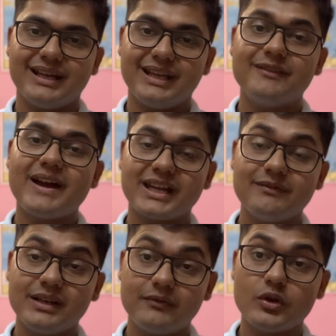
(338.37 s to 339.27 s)
In fact,
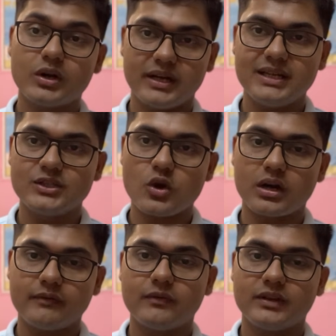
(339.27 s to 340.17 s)
even if you are reading
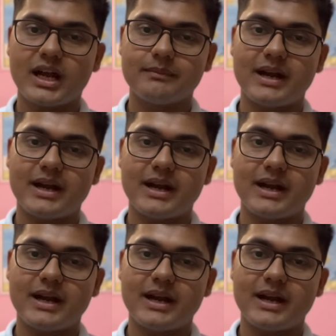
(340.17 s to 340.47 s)
geography for that